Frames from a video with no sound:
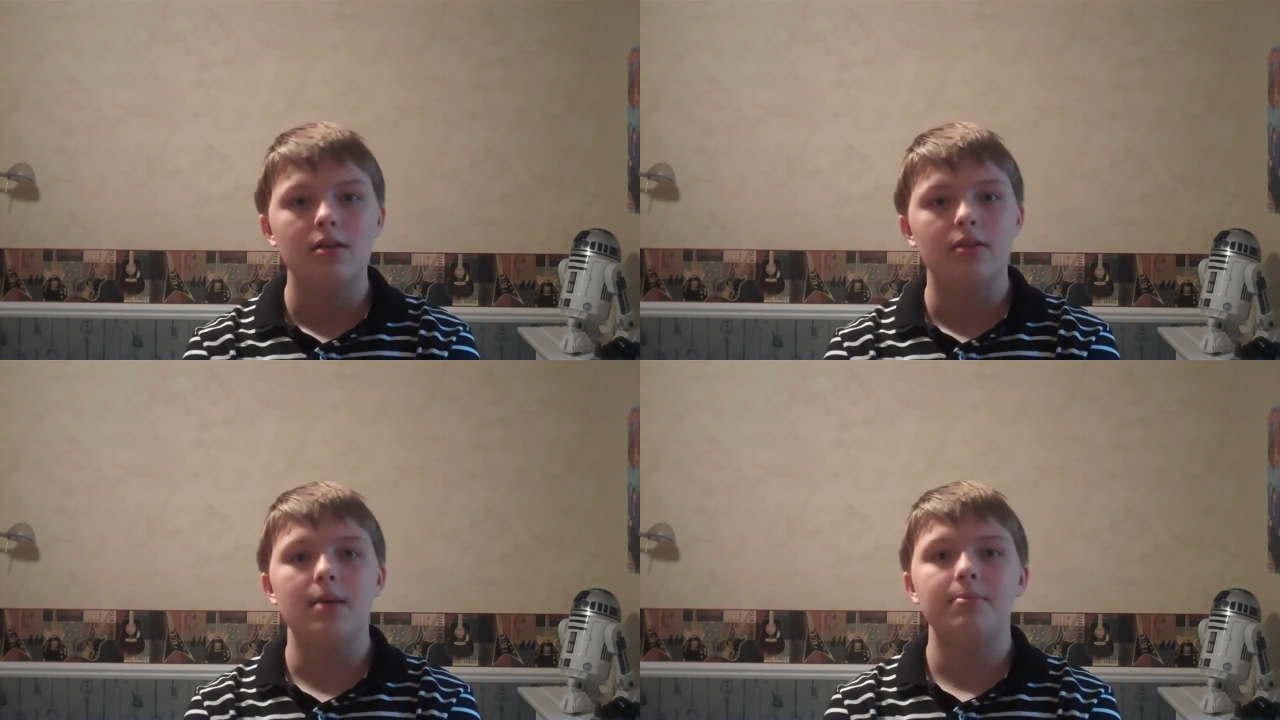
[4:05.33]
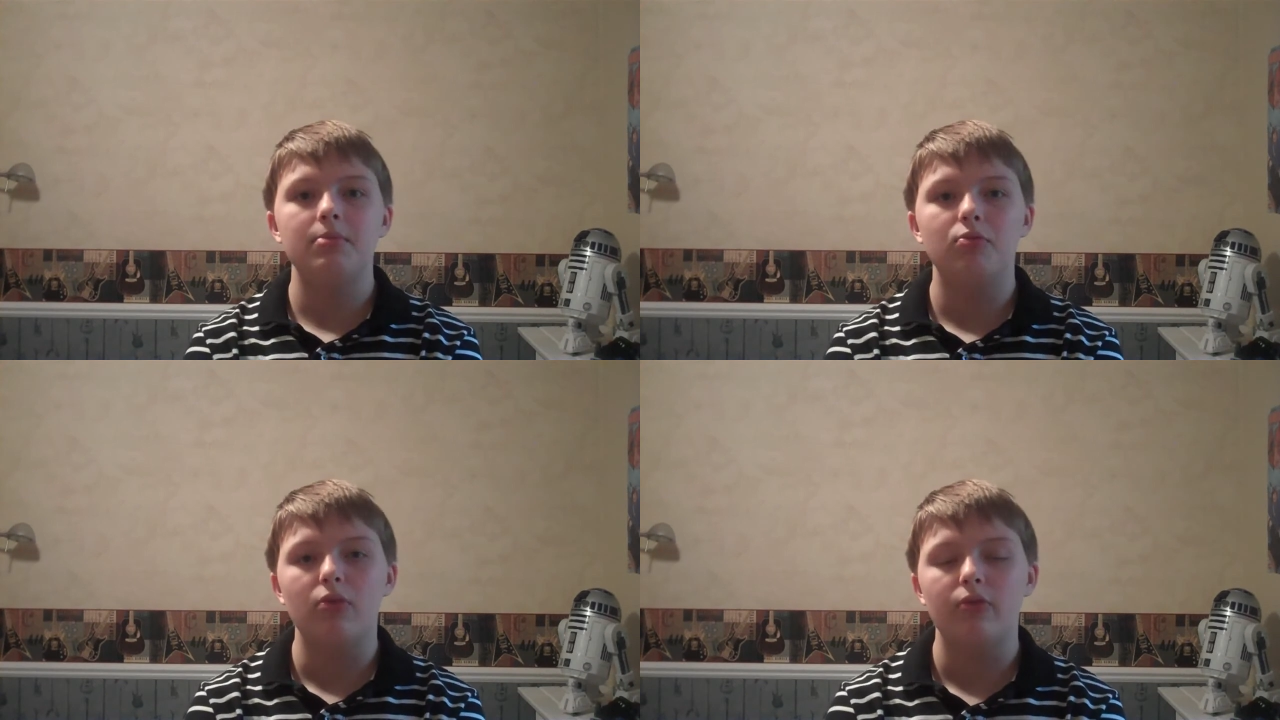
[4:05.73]
that
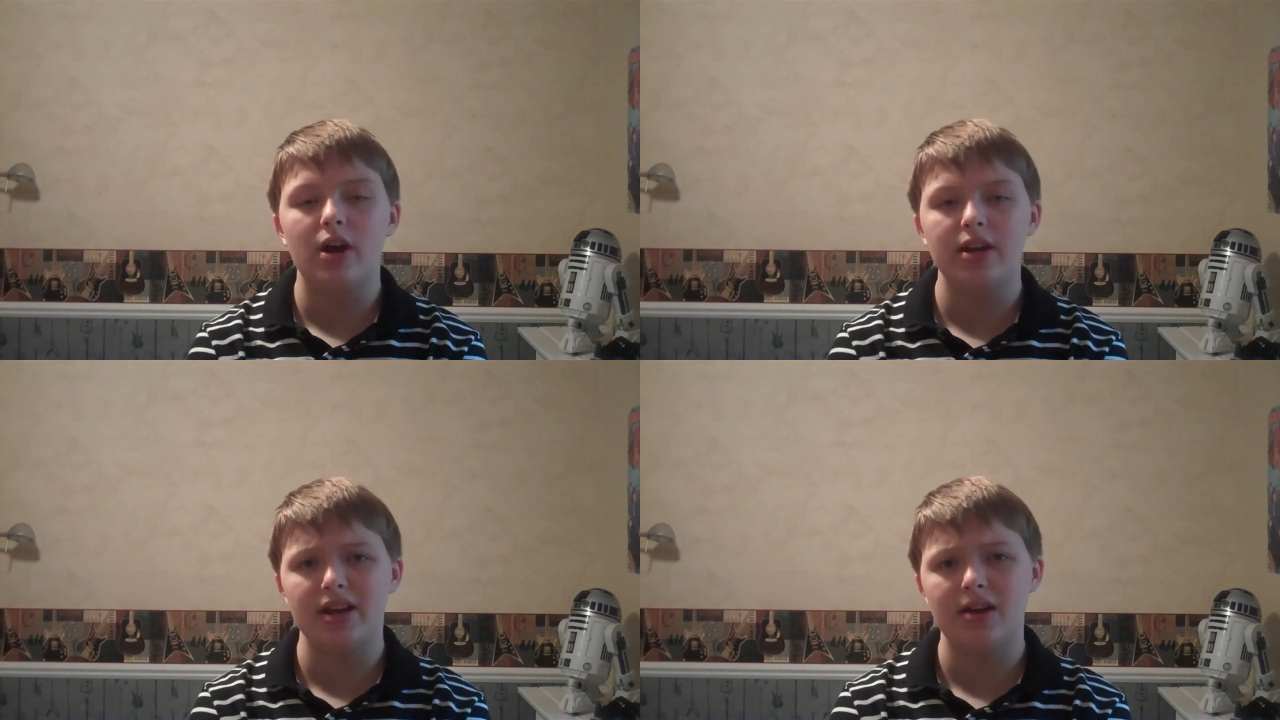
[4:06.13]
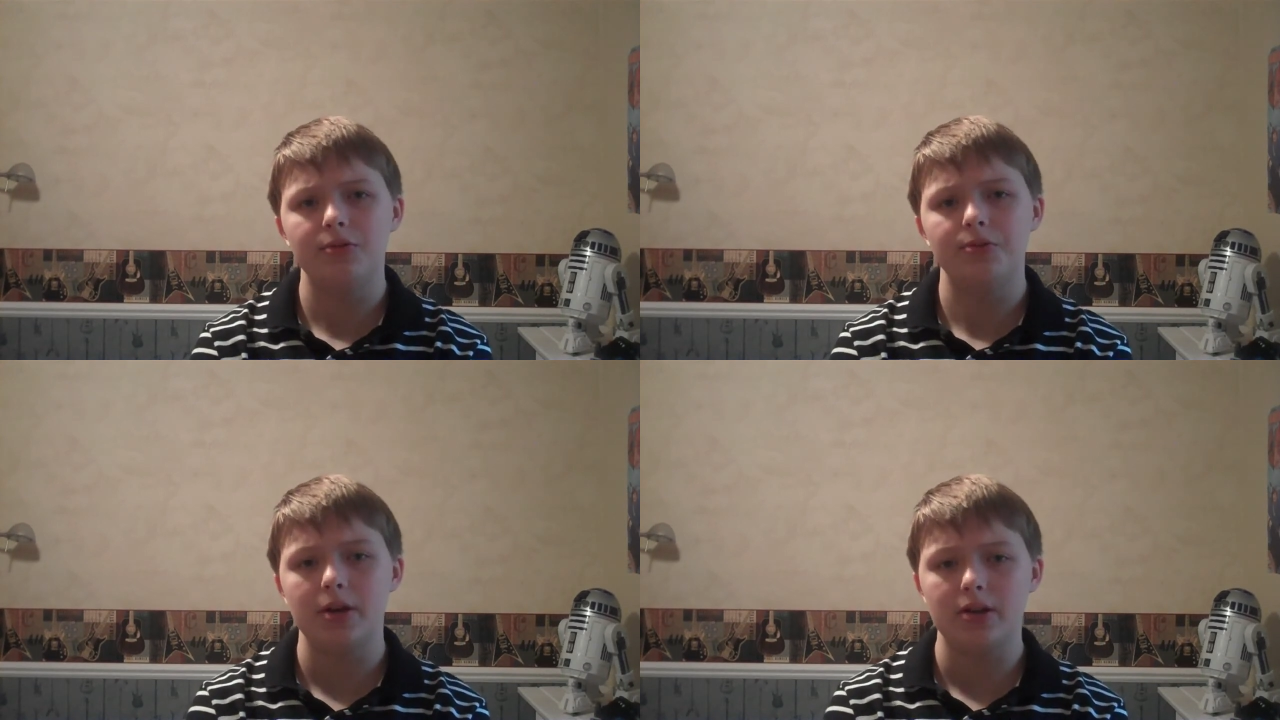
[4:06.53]
people were finding out and
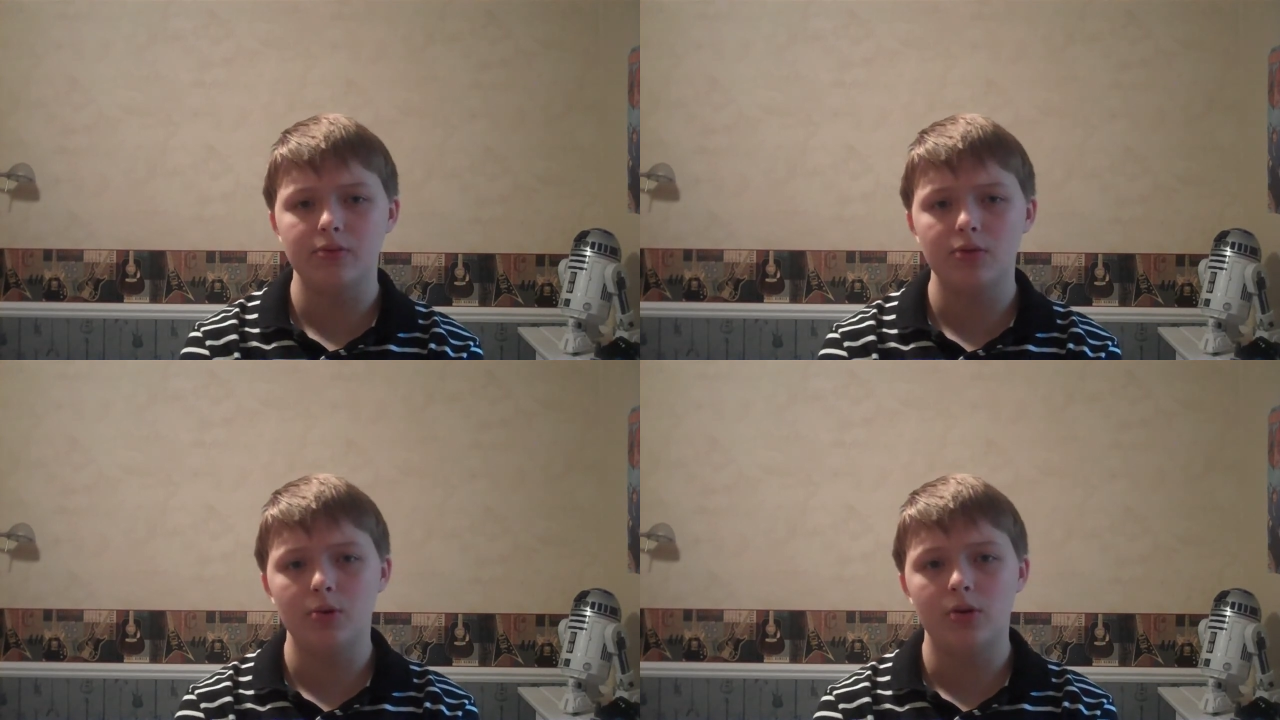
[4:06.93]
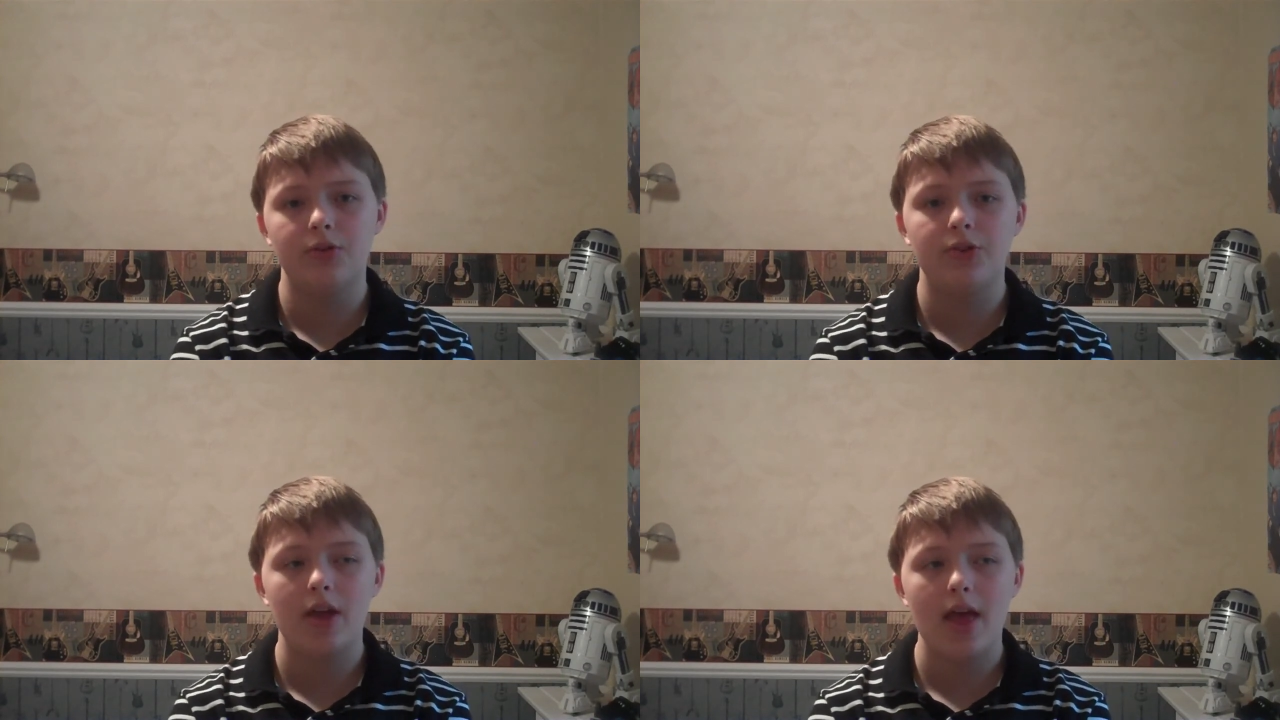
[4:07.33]
spreading rumors.